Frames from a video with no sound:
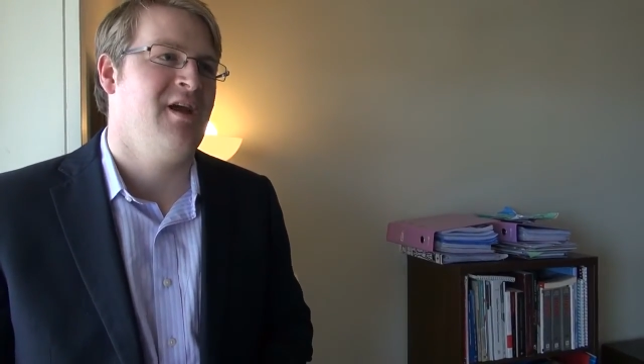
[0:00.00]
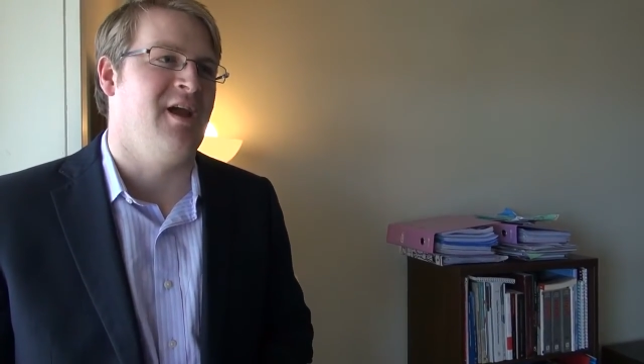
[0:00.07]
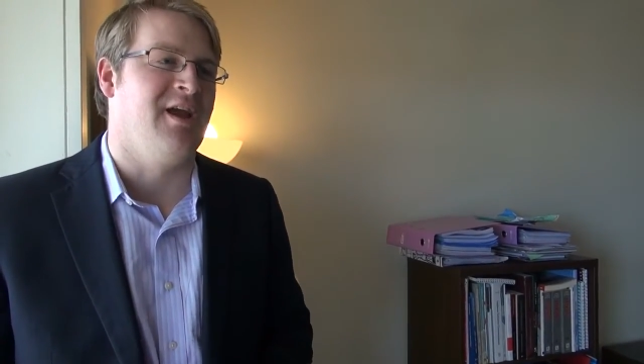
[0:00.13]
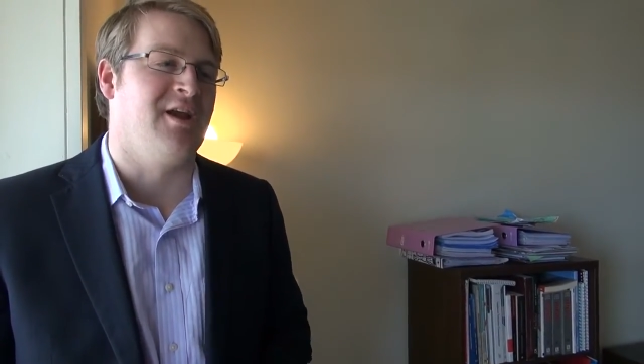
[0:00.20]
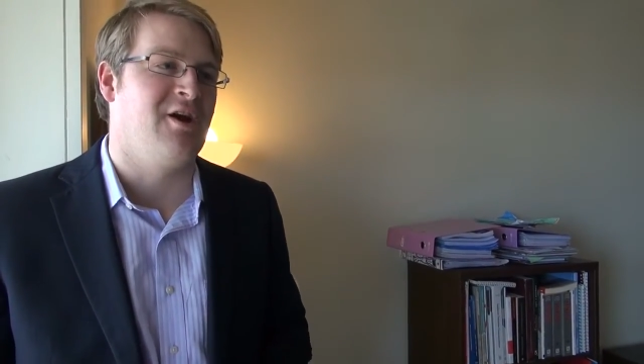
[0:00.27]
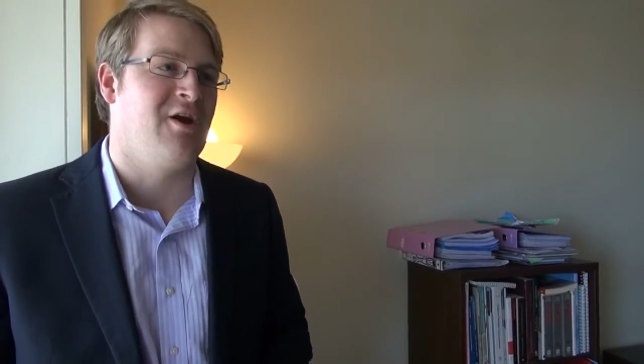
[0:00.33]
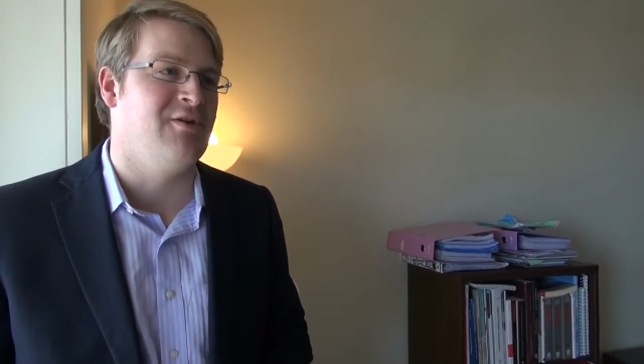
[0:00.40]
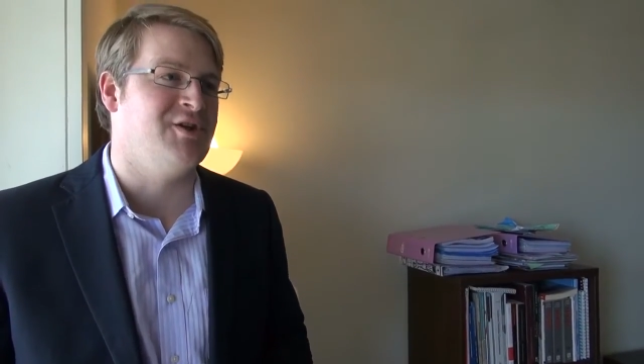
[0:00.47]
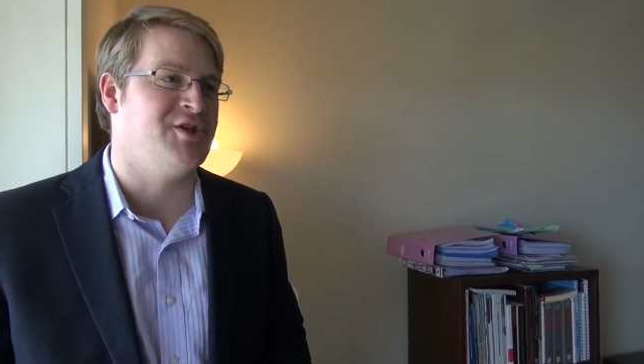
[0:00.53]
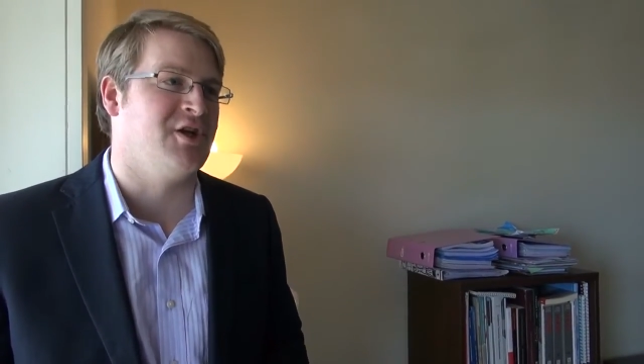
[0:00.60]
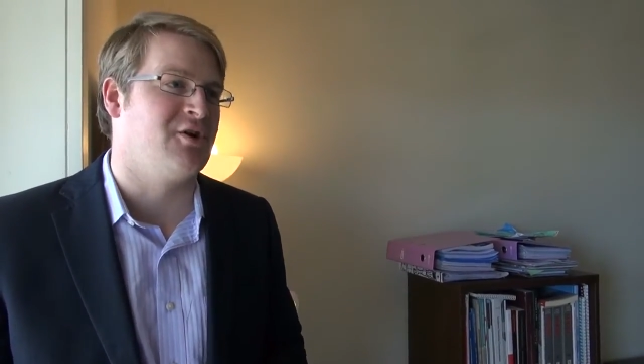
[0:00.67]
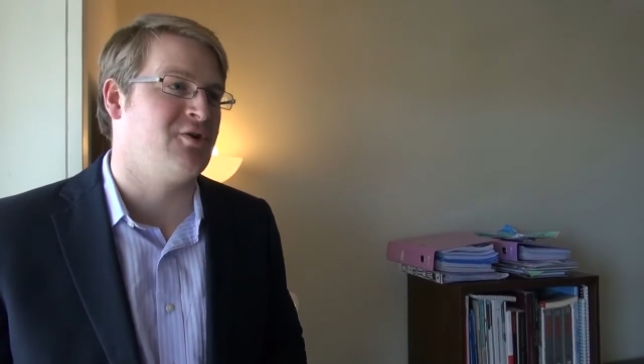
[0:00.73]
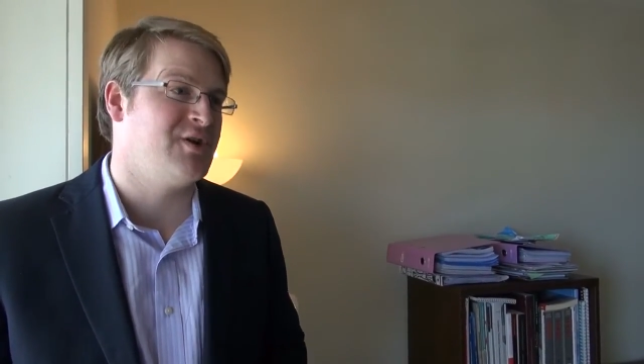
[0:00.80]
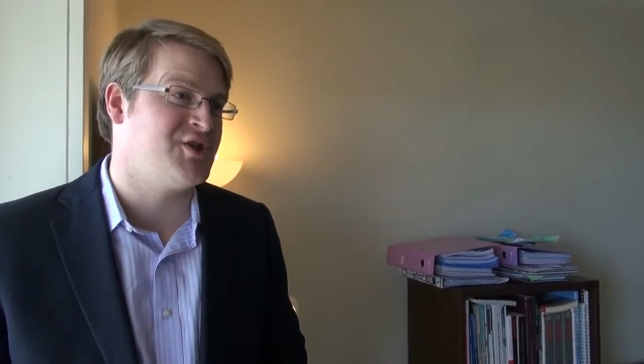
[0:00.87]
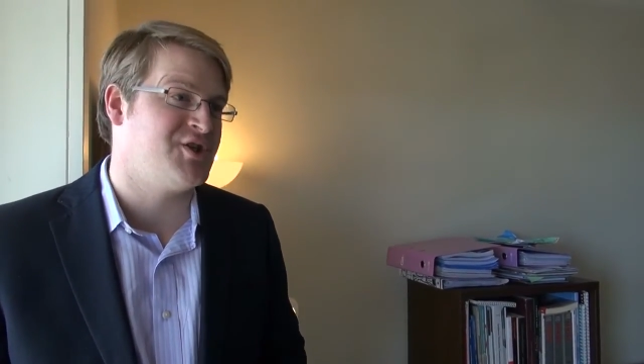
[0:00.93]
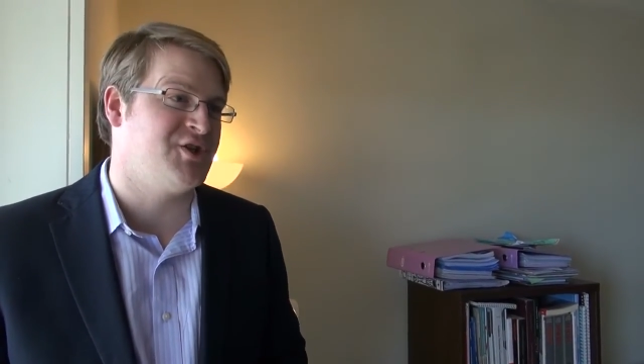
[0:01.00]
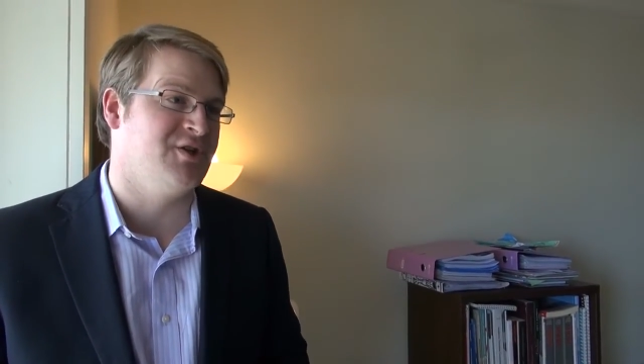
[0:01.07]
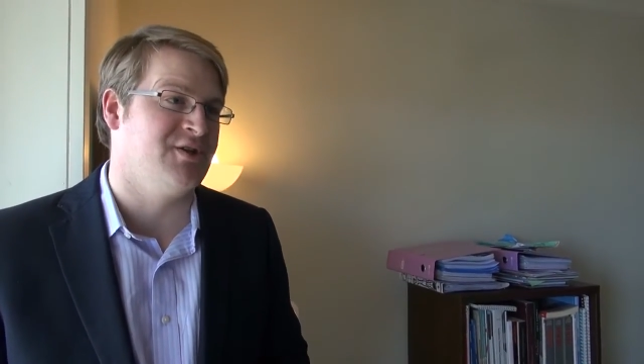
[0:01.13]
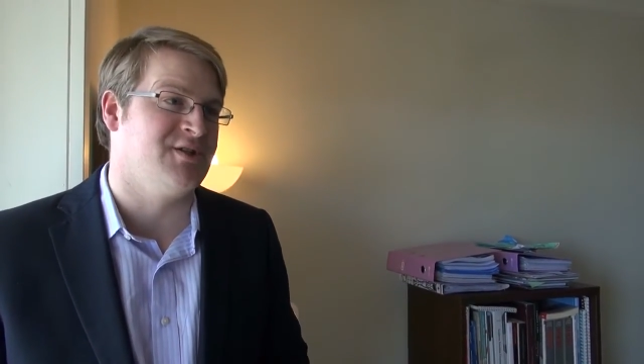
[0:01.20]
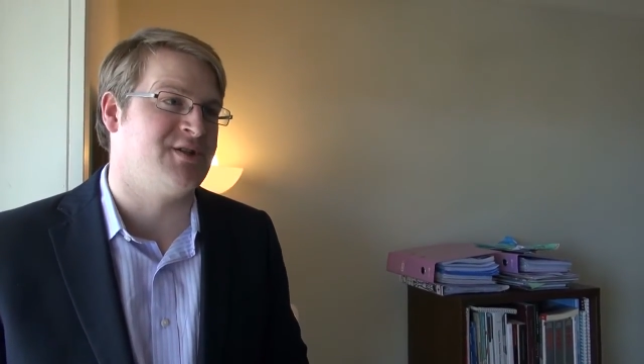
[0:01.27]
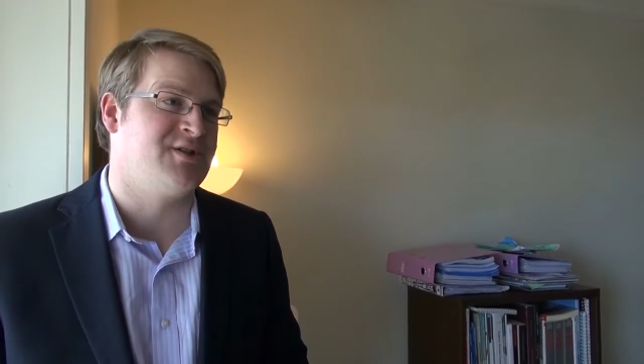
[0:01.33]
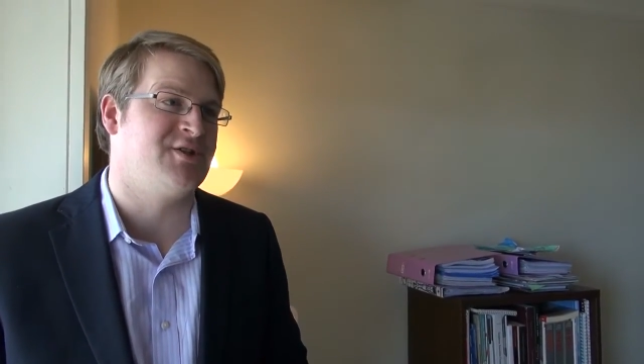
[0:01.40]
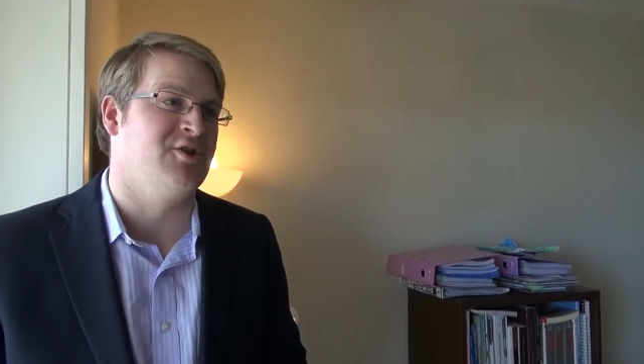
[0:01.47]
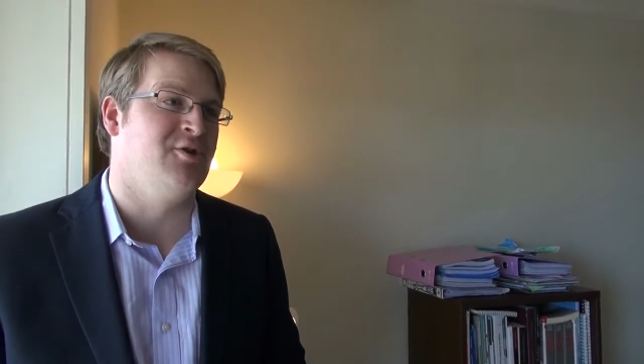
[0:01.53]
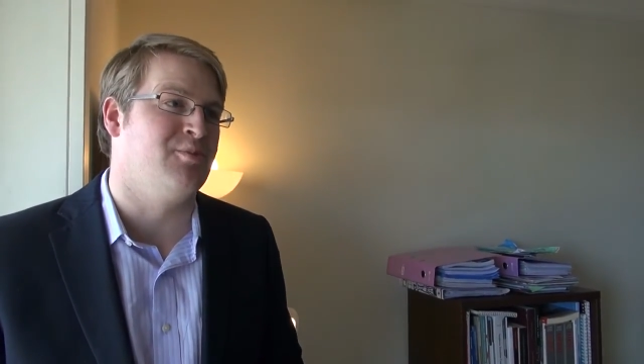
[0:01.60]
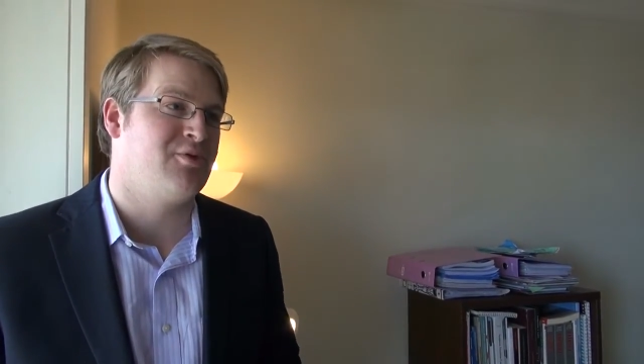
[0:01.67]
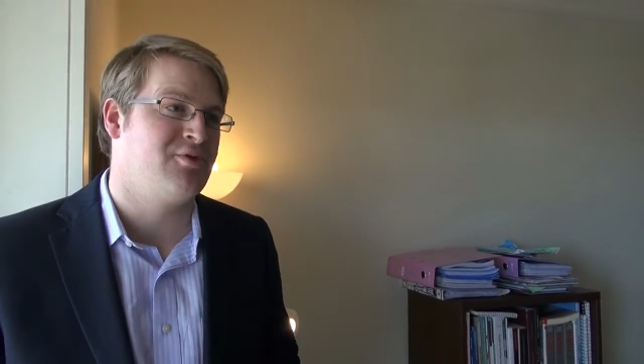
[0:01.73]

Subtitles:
encouraging Christians to